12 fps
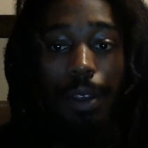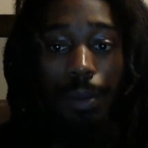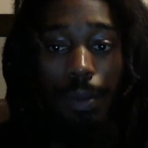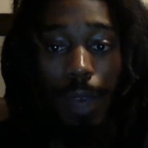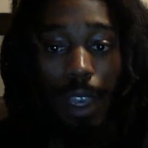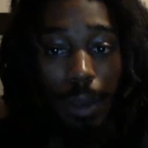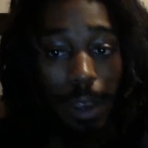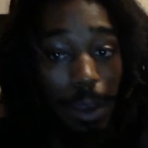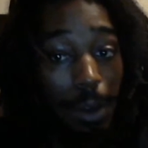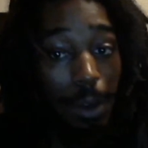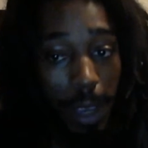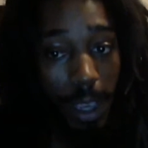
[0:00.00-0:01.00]

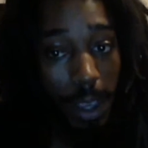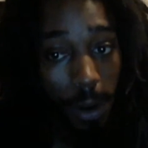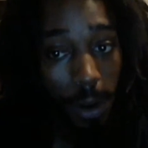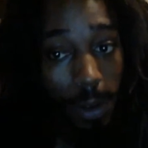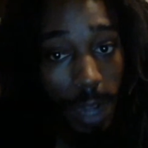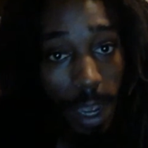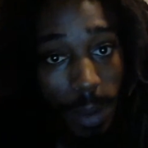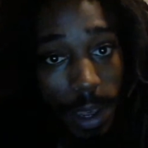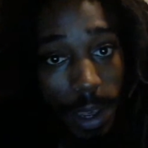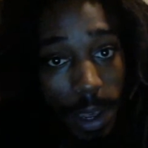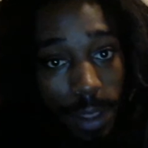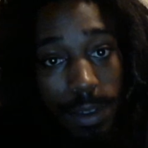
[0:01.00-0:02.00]
making your own
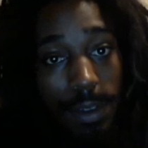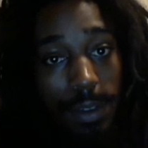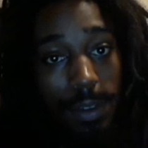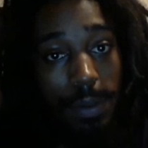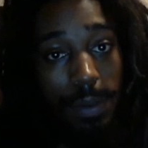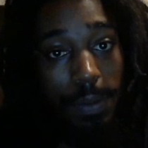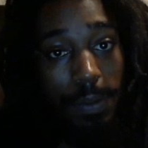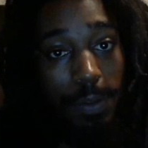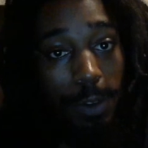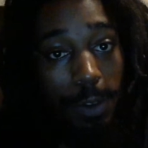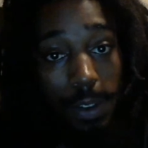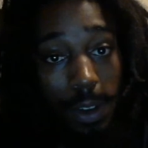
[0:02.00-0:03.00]
hypothesis,
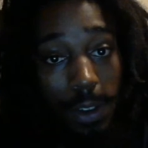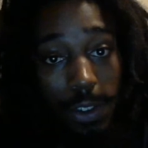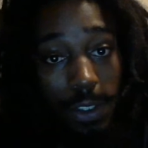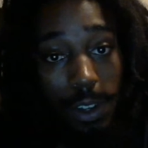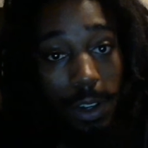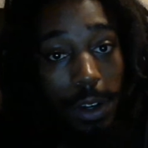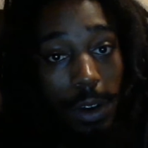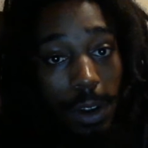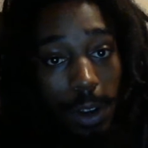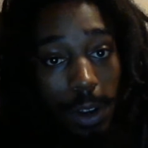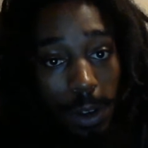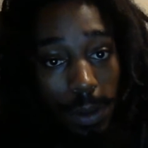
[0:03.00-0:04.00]
researching it on
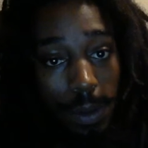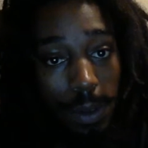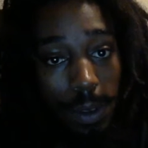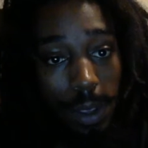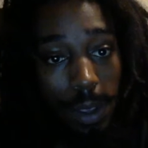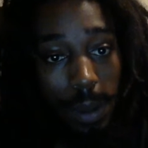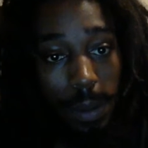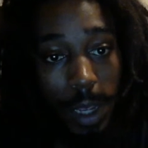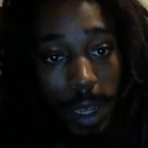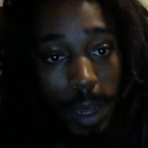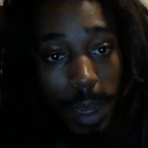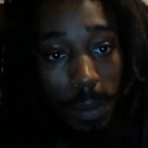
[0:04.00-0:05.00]
your own.
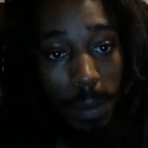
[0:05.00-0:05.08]
But